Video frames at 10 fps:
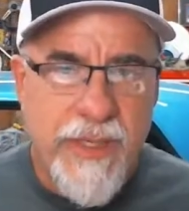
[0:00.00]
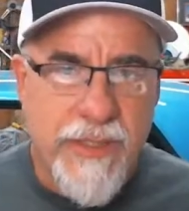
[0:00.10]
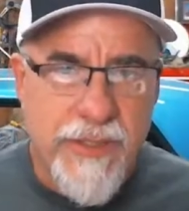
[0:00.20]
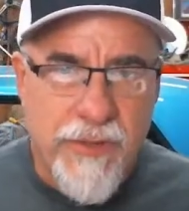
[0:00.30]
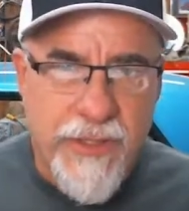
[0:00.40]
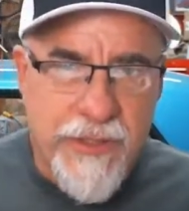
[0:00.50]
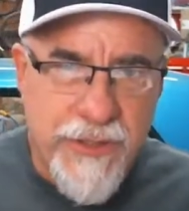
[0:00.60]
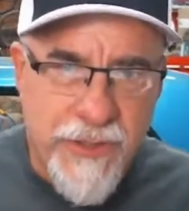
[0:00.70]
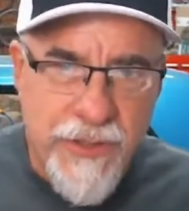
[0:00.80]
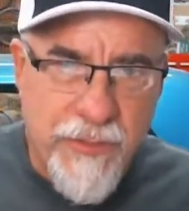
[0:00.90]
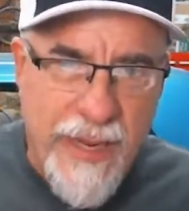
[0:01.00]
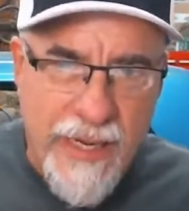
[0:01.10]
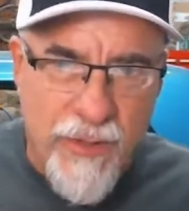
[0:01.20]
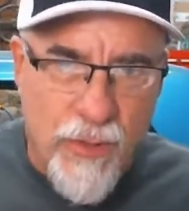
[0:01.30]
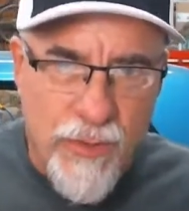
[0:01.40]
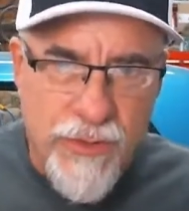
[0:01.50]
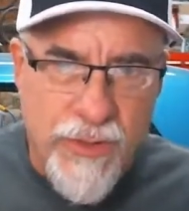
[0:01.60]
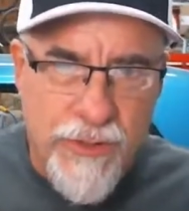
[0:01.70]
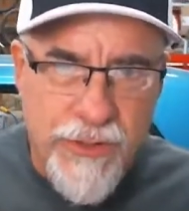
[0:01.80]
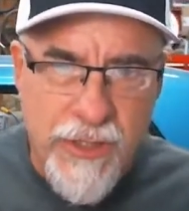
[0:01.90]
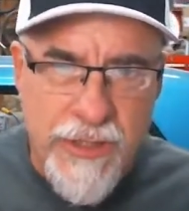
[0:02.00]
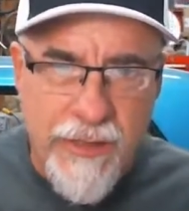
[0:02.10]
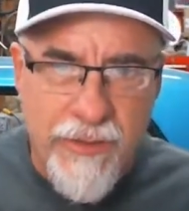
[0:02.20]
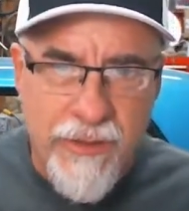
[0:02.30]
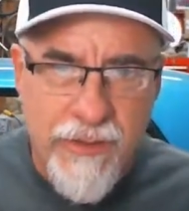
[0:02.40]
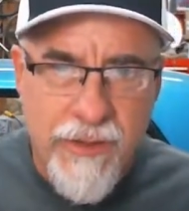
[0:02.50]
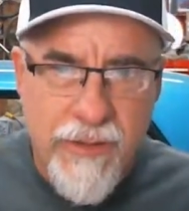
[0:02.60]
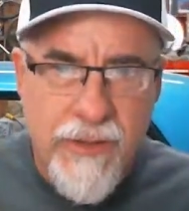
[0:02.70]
because it only uses the two back holes on the shock tower.